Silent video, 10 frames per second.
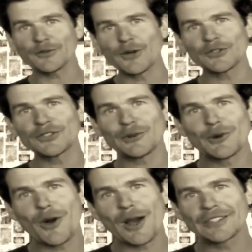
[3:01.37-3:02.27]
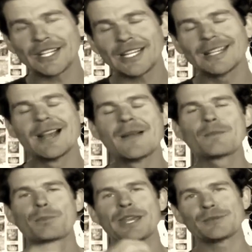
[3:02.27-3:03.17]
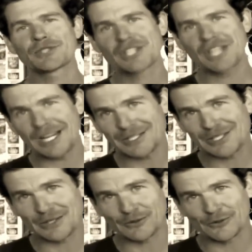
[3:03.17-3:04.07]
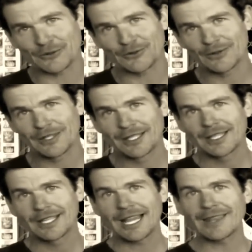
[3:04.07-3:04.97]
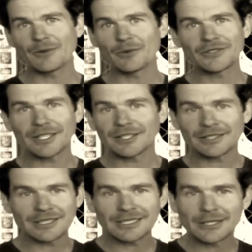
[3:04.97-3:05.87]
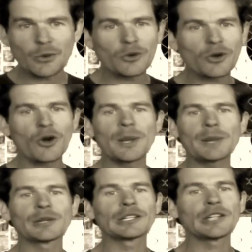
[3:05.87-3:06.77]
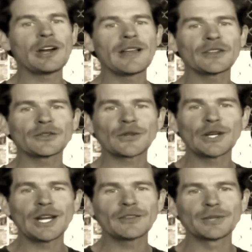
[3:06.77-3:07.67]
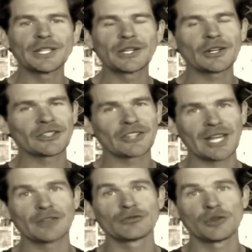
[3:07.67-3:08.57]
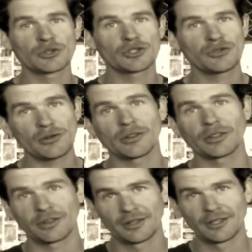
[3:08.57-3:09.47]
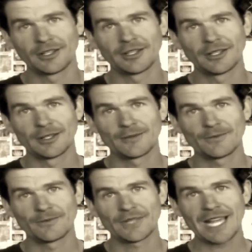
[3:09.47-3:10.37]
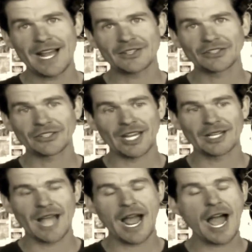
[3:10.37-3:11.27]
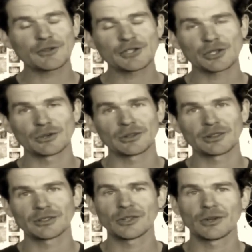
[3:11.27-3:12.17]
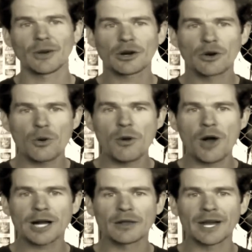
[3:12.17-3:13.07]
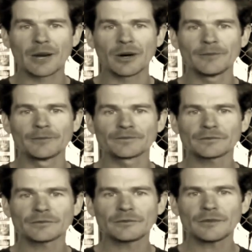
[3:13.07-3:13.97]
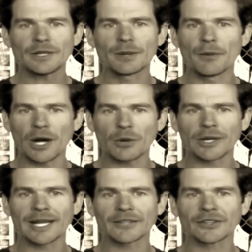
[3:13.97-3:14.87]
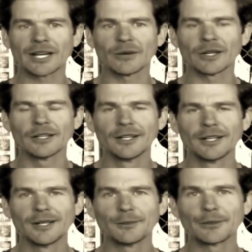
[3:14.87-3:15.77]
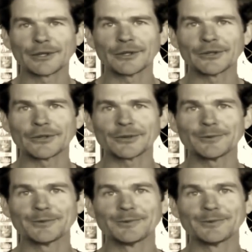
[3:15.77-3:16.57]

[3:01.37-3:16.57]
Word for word: first year or 19? Be objective. And then you call people a liar, that's fair enough, but you've got to say the real truth. You can't just say half truth. So I called Mike on that one, but Mike won't answer that one, because